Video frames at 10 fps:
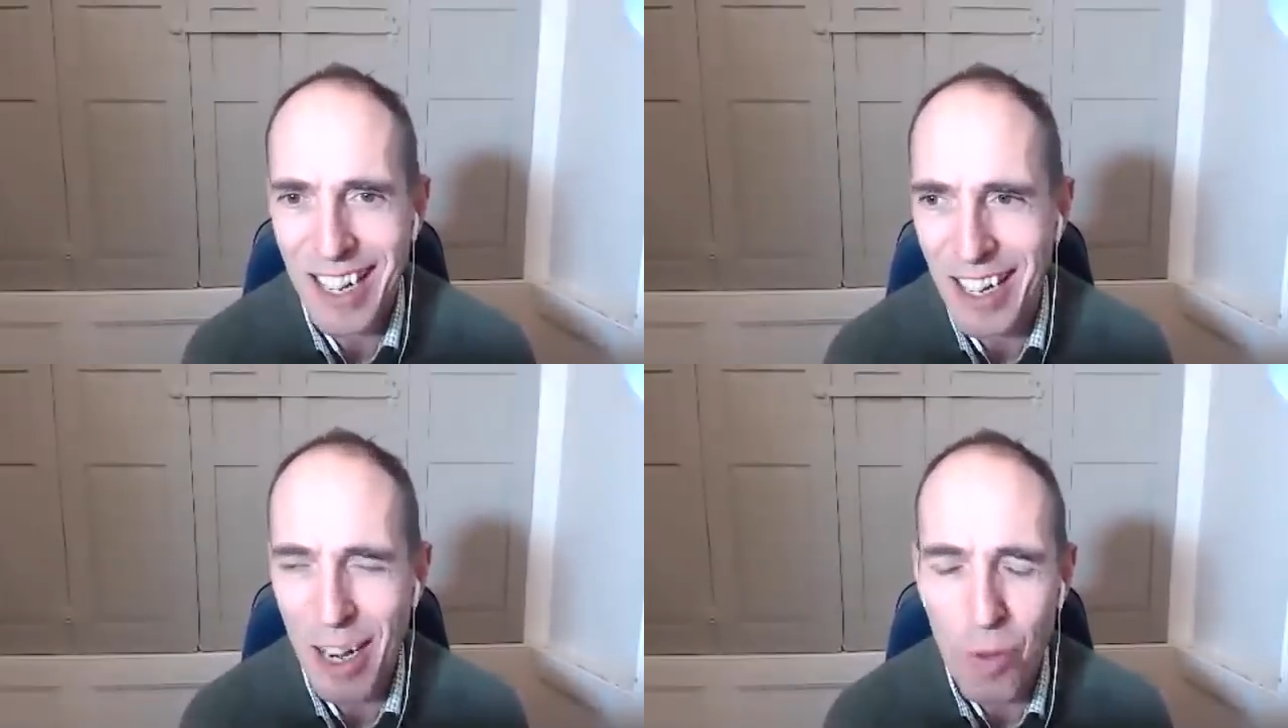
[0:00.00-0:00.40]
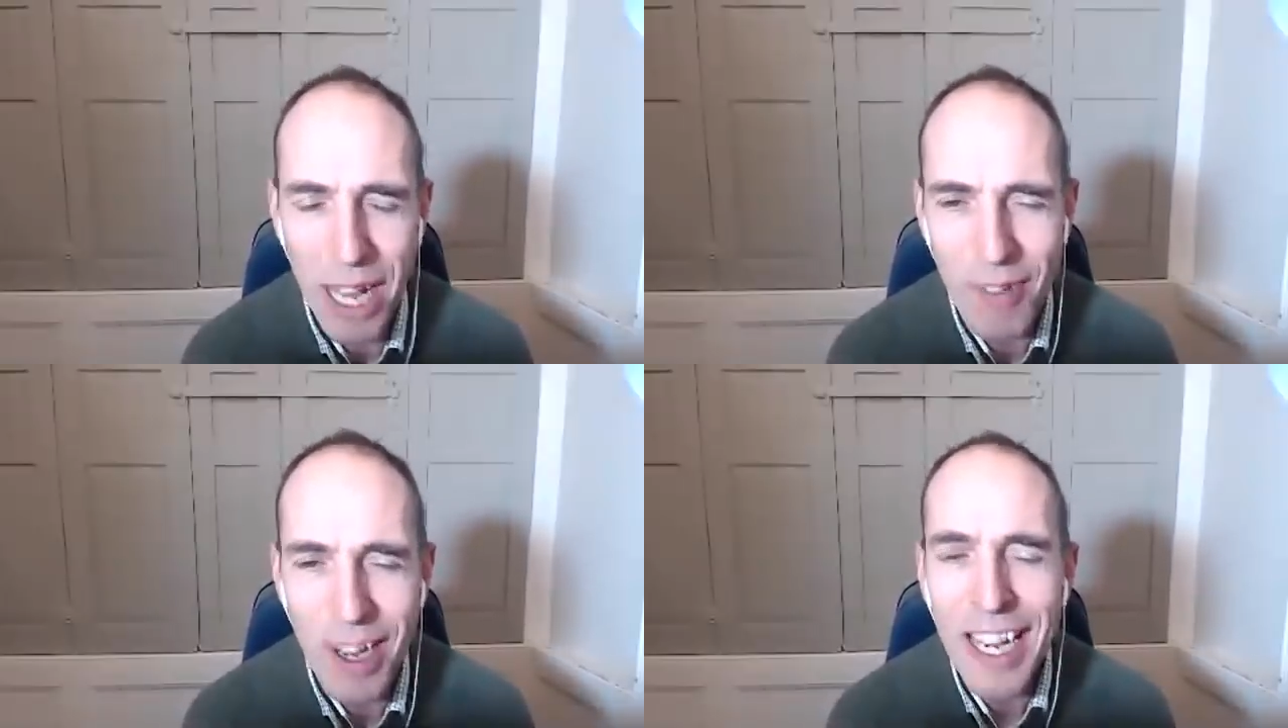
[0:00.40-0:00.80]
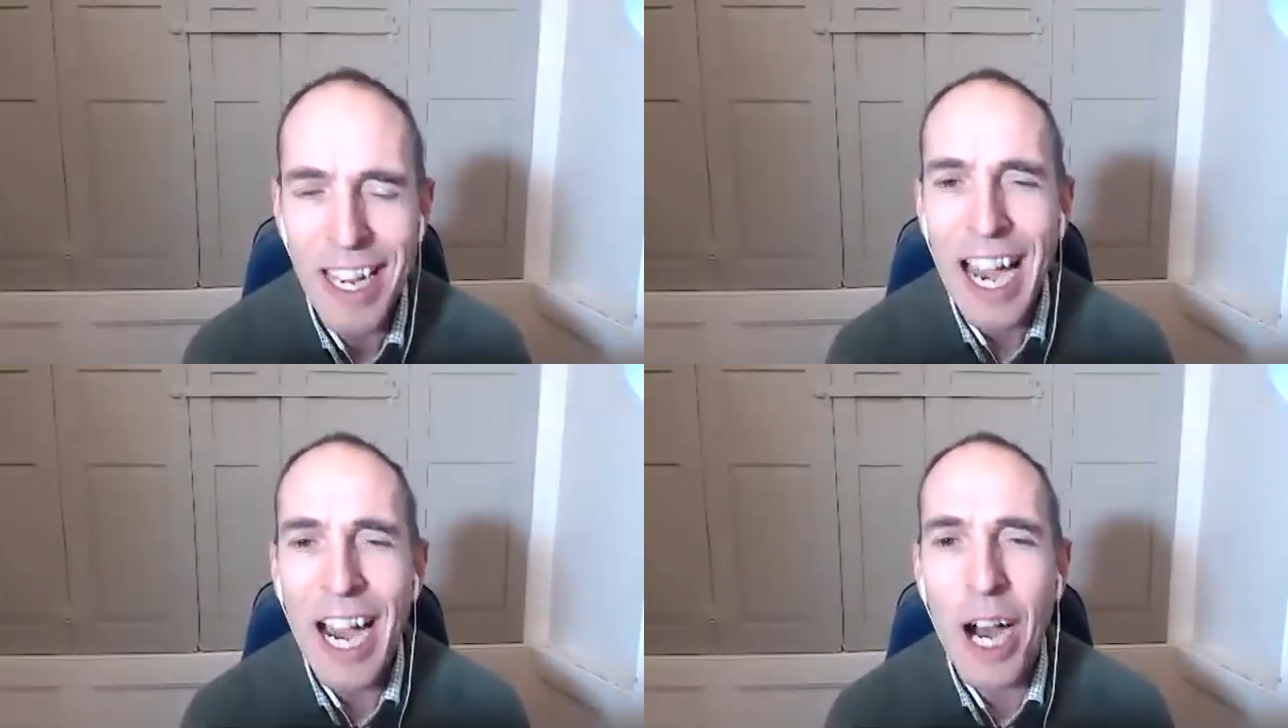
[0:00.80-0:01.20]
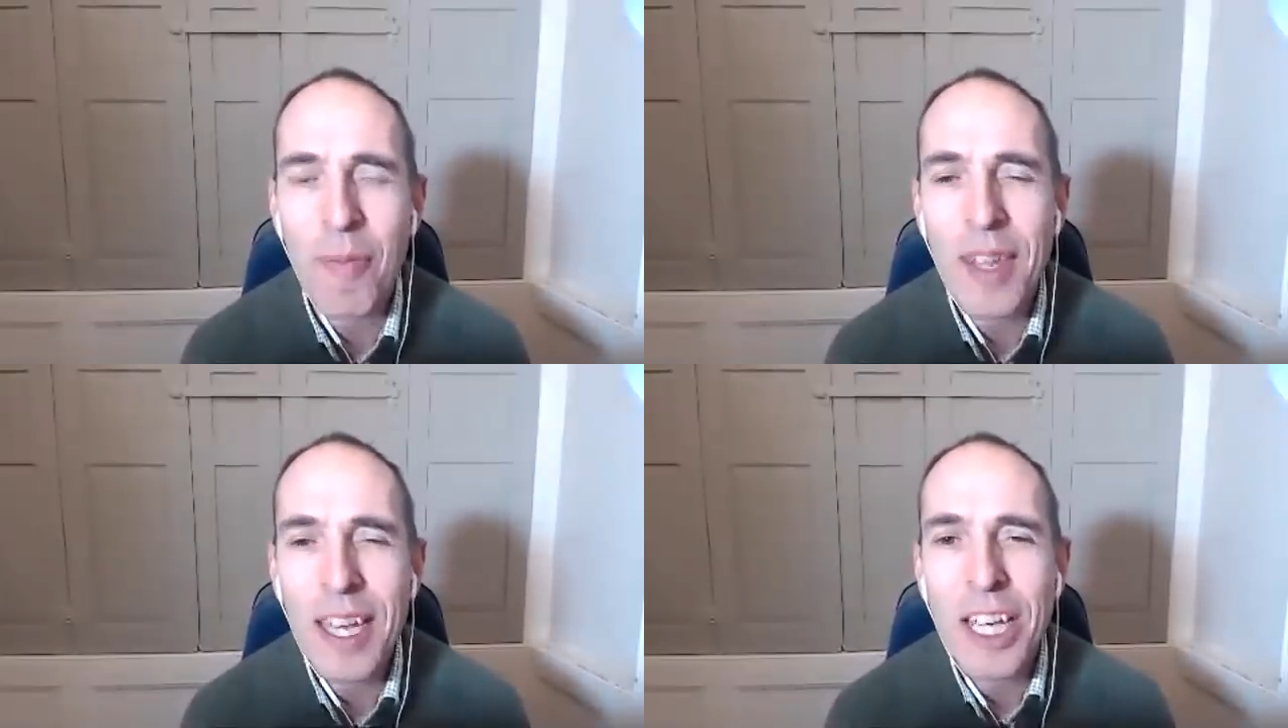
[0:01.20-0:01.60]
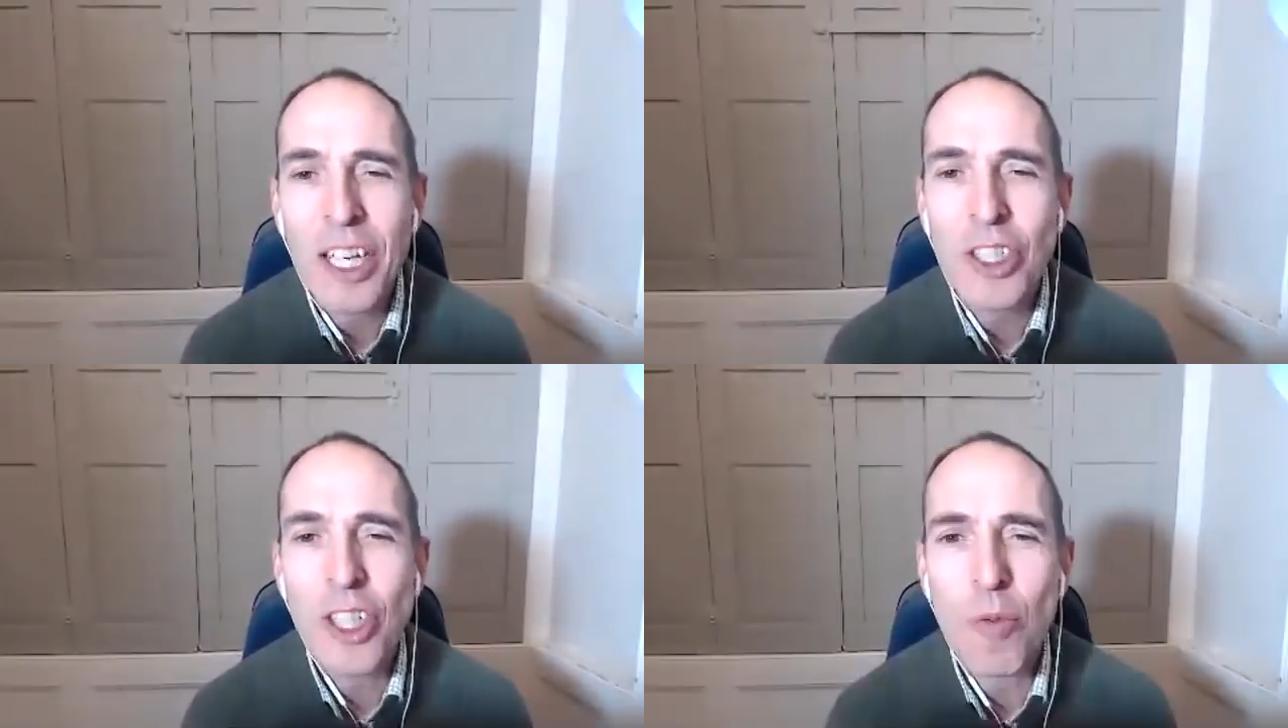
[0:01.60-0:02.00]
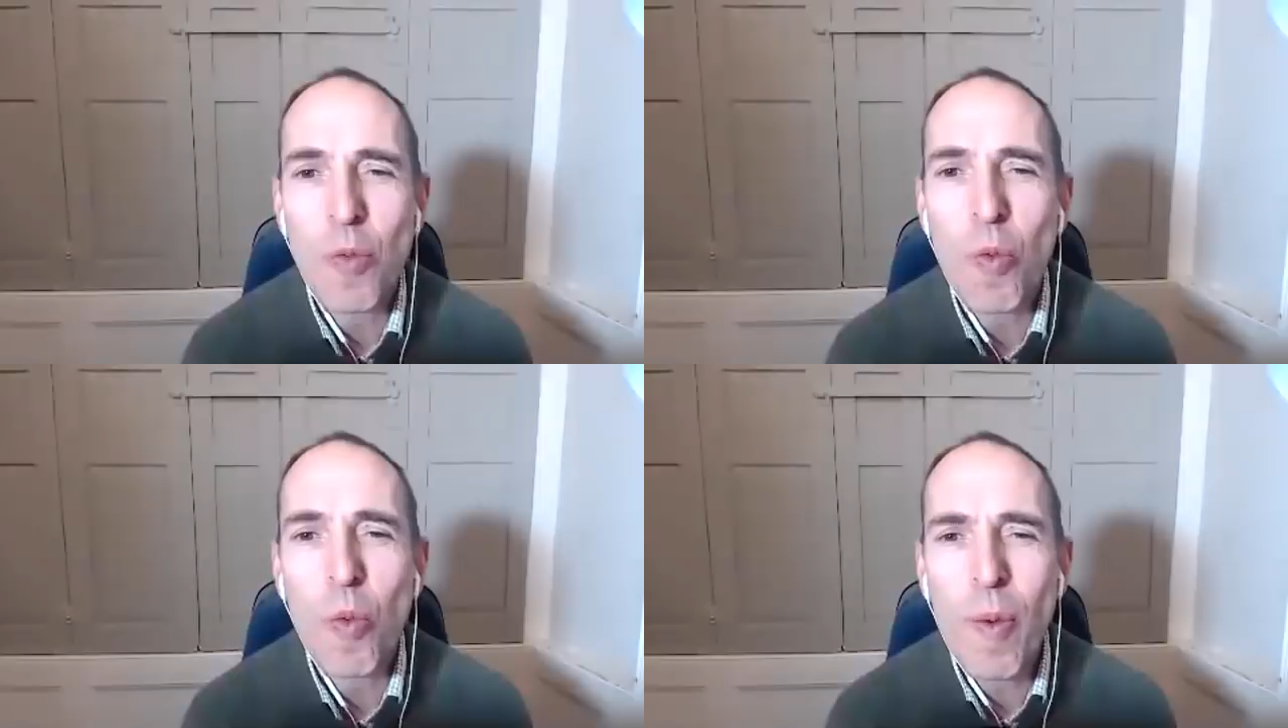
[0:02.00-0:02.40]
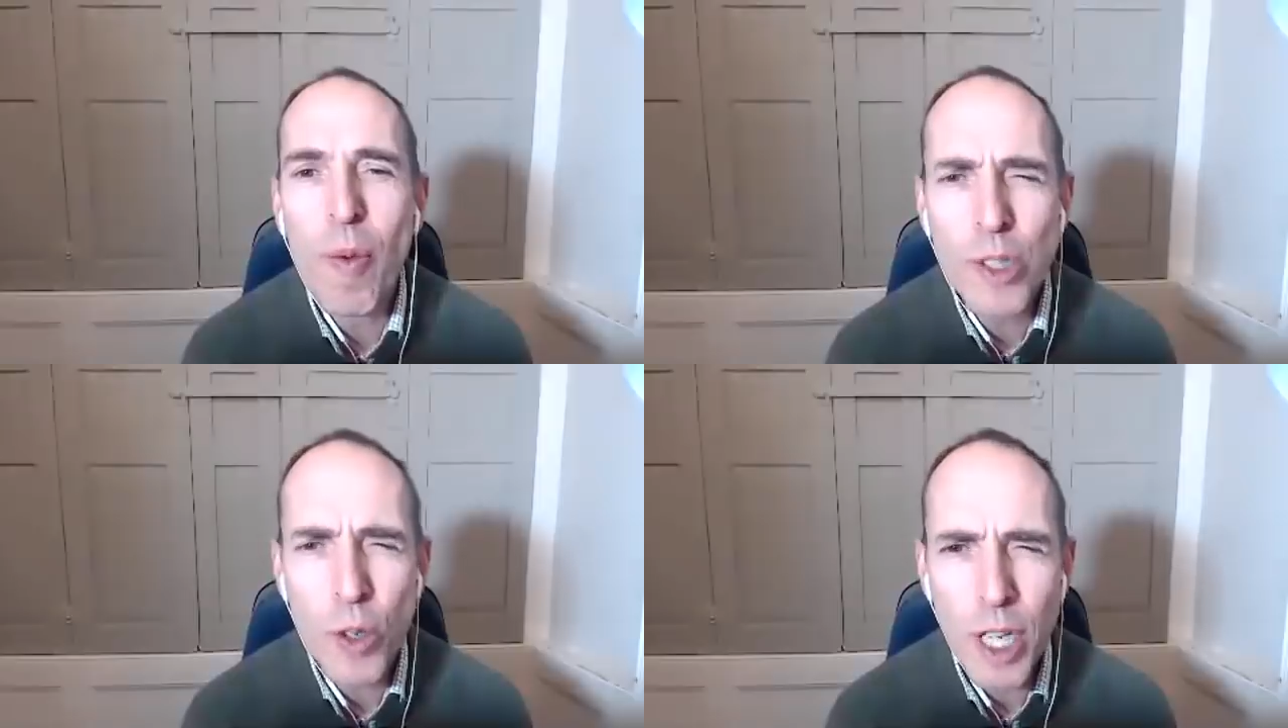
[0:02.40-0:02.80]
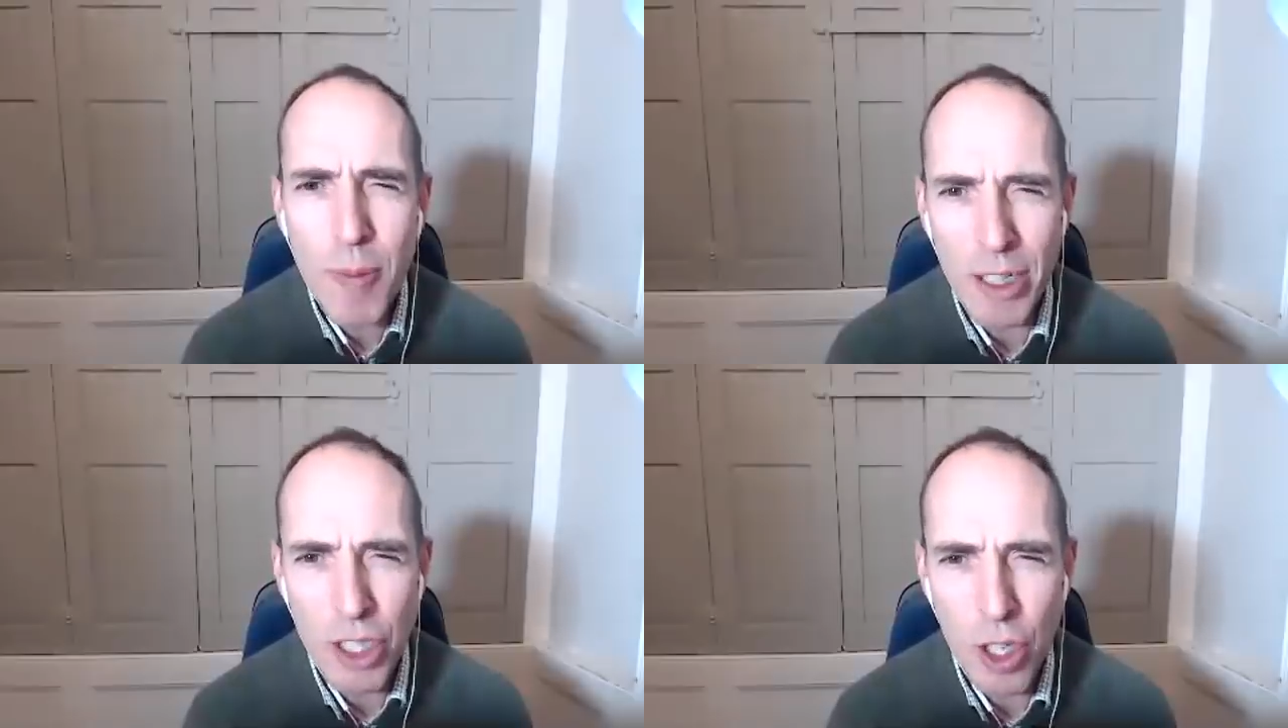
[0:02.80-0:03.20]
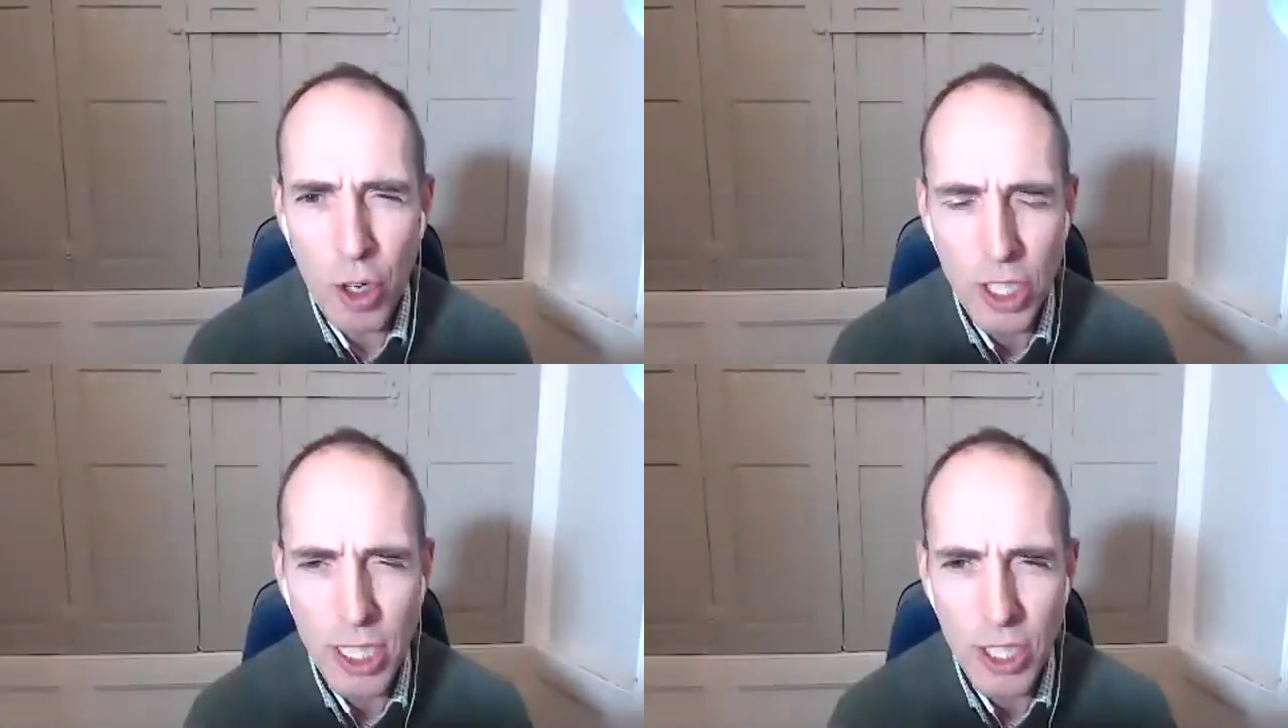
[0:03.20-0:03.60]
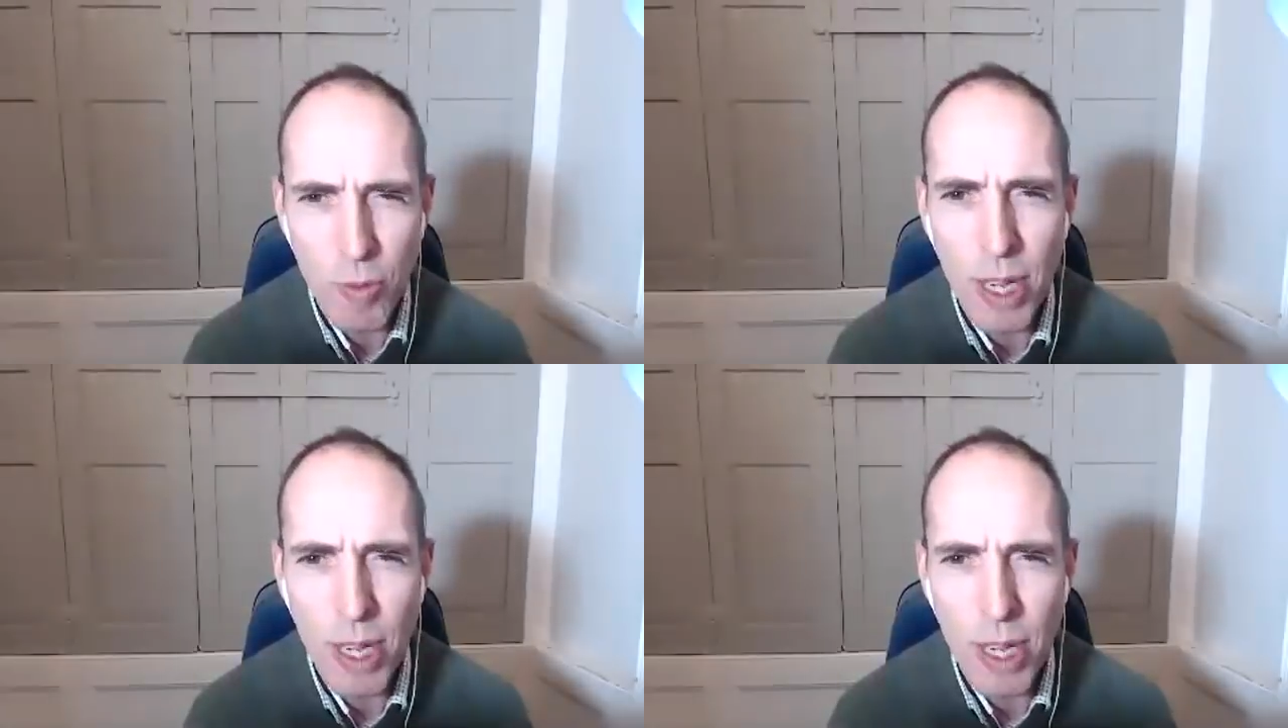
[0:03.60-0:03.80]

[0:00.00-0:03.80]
whatever. So when we're talking about toxins,